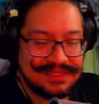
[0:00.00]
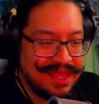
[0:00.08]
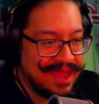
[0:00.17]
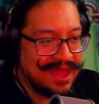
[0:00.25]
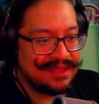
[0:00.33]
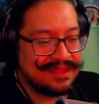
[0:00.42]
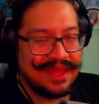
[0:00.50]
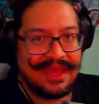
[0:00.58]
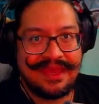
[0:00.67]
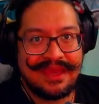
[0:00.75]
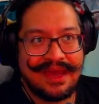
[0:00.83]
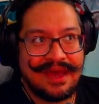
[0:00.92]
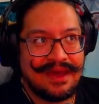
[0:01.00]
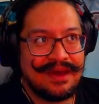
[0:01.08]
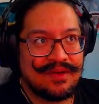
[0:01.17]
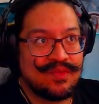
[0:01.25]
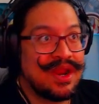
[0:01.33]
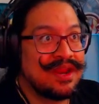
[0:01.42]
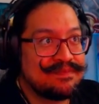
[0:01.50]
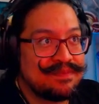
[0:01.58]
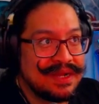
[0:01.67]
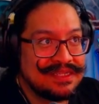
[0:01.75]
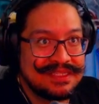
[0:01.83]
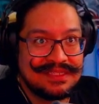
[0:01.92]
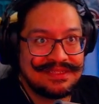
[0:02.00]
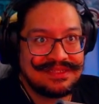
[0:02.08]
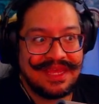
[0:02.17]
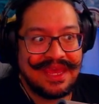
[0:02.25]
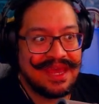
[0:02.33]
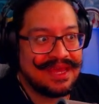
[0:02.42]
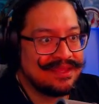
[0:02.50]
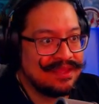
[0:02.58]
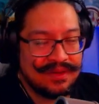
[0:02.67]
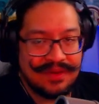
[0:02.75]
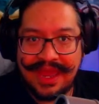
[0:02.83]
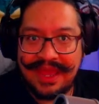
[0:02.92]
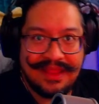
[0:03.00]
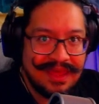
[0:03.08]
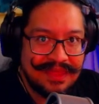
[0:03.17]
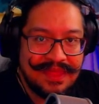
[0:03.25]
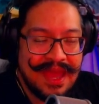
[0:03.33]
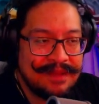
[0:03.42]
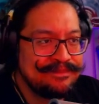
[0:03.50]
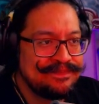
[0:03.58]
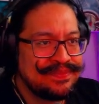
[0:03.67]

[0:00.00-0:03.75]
They had a uh, Reddit presence. They had you know kind of like that.